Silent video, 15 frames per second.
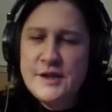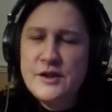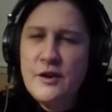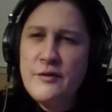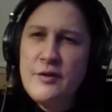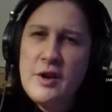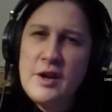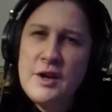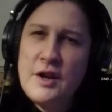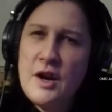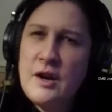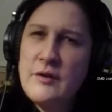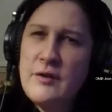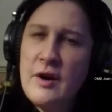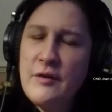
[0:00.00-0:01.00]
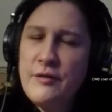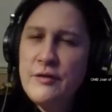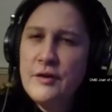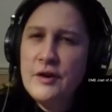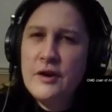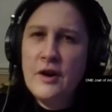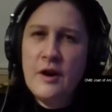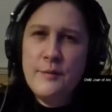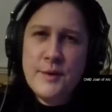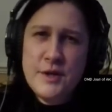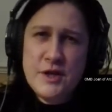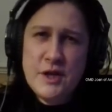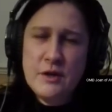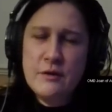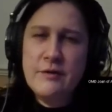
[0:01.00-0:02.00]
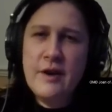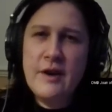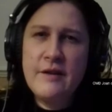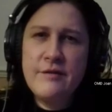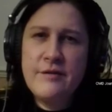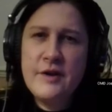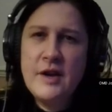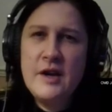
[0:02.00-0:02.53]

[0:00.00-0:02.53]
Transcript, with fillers: not very kind of often on my channel that I've